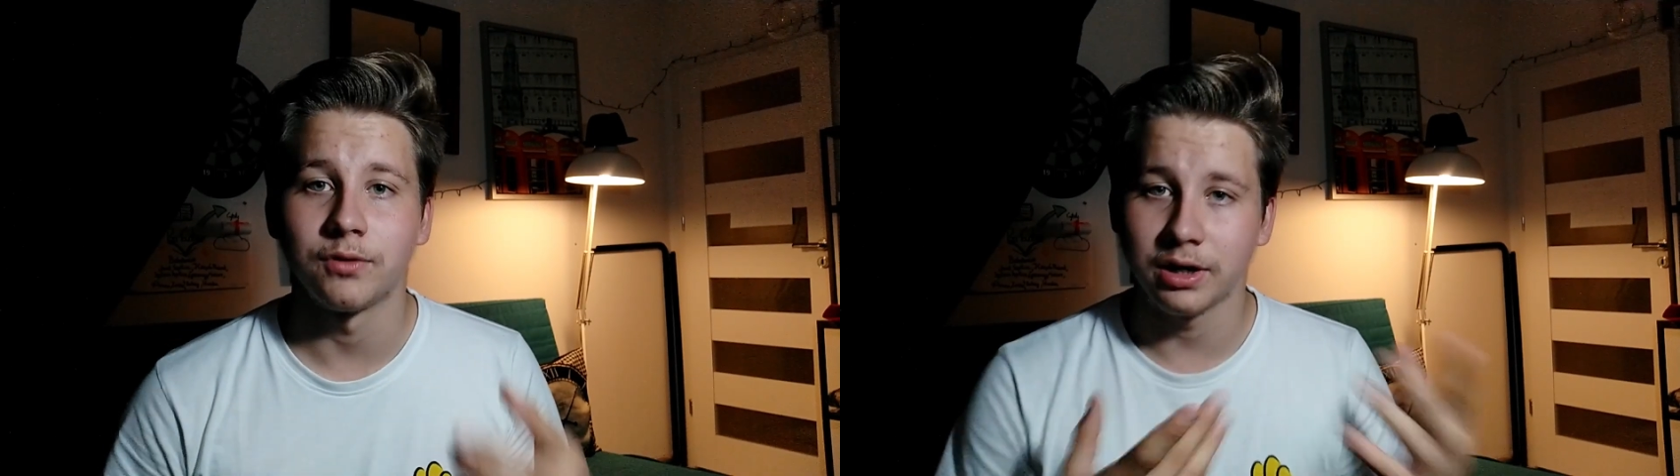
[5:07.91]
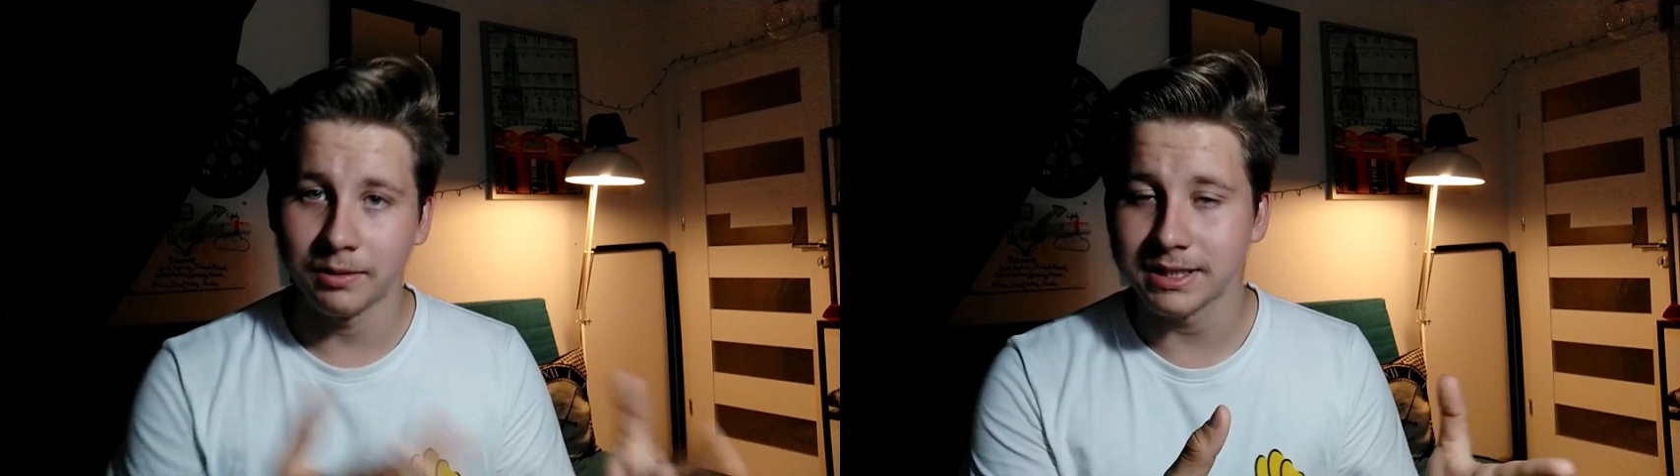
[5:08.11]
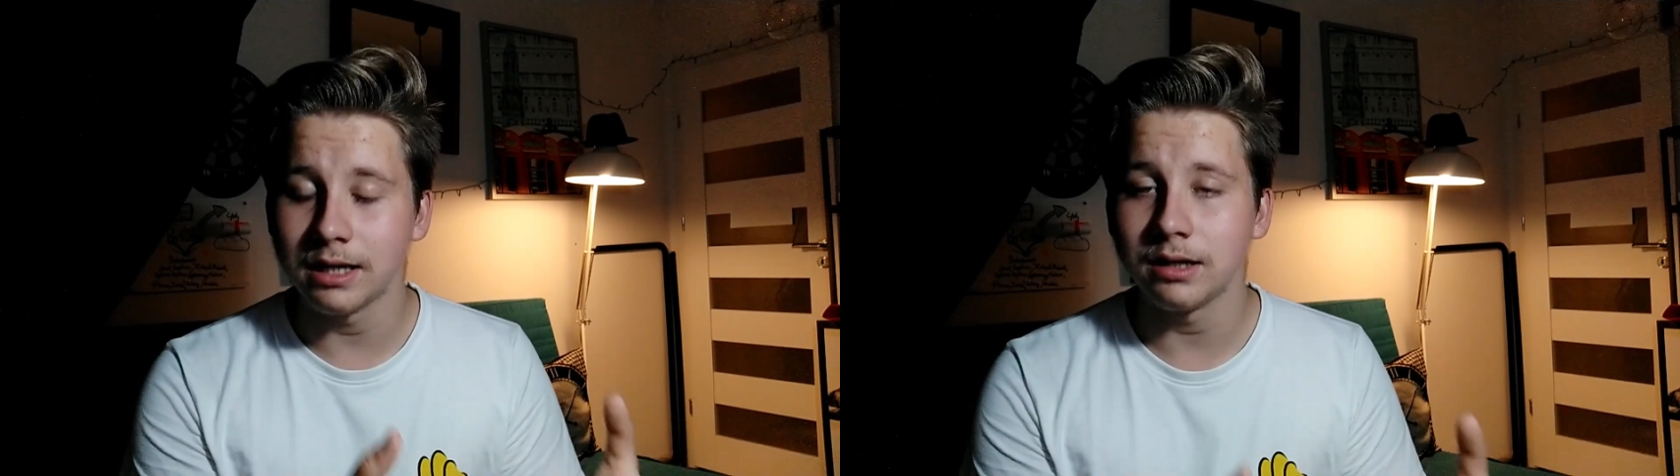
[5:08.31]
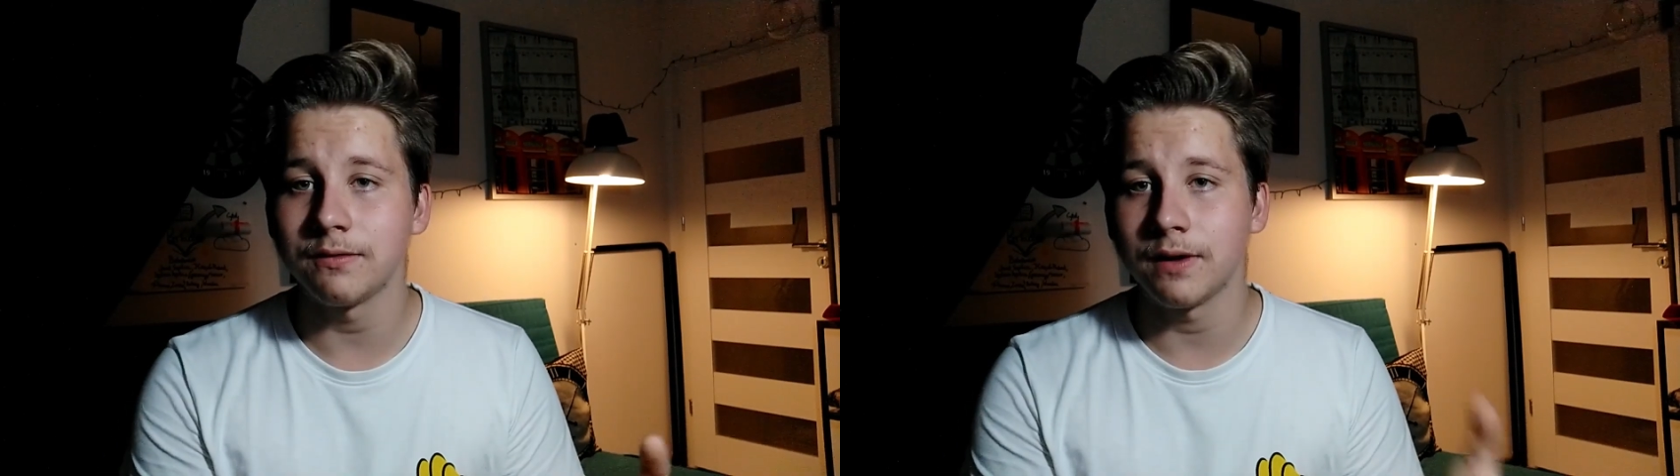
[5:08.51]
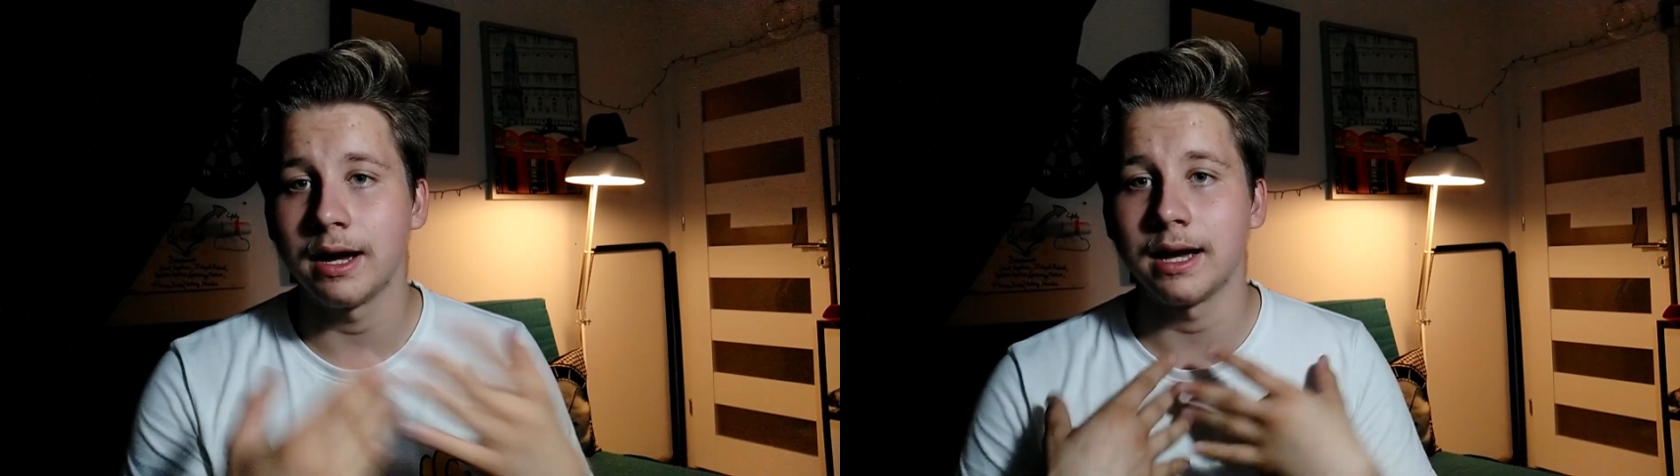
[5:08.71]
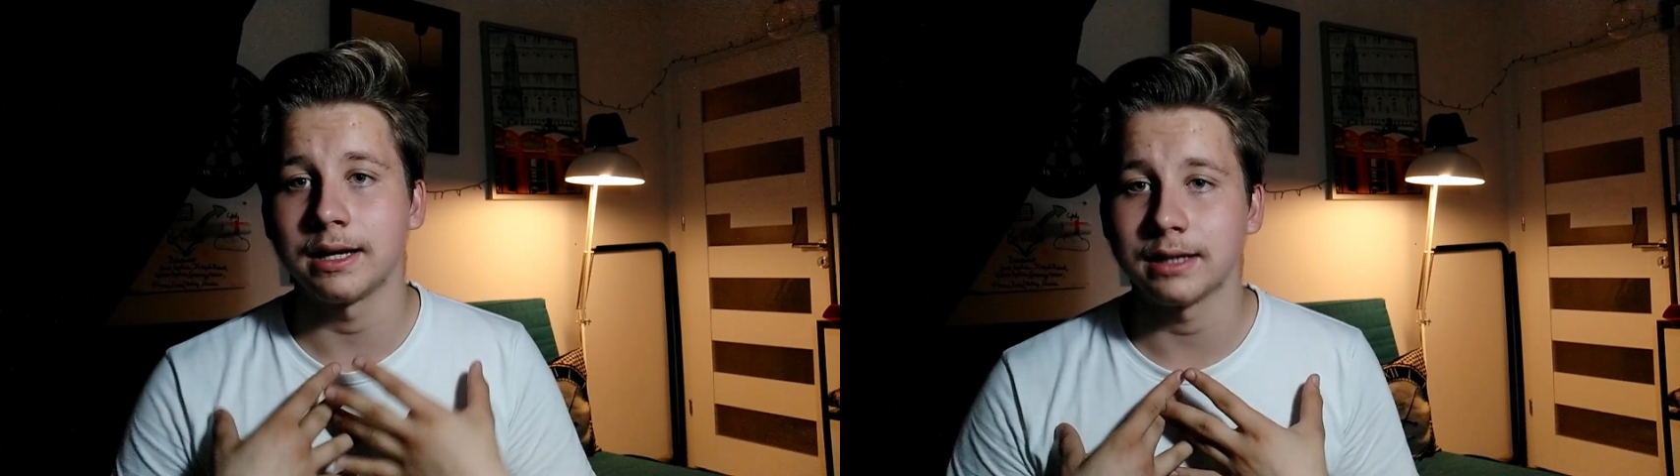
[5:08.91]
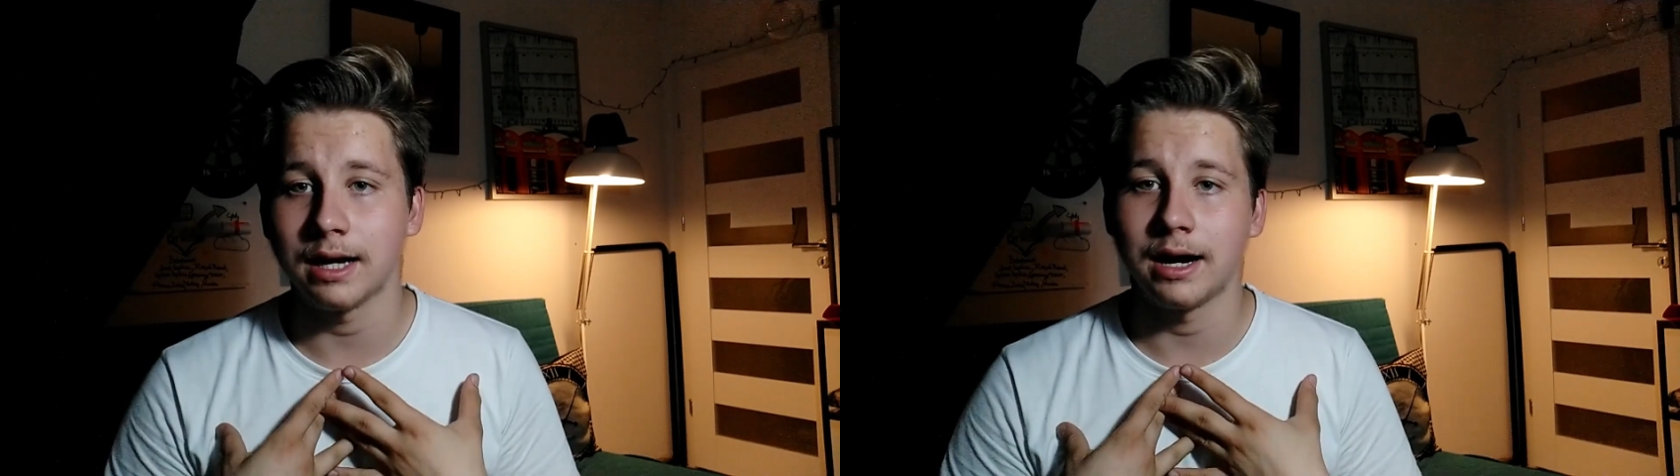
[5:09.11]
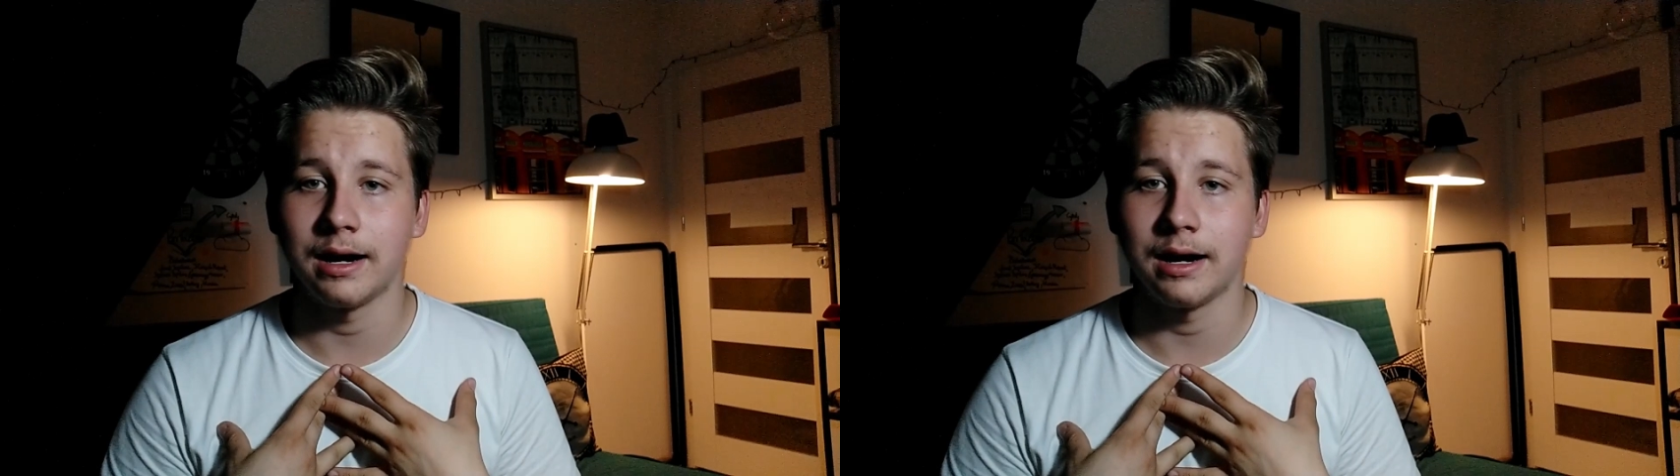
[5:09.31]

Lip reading: himself, and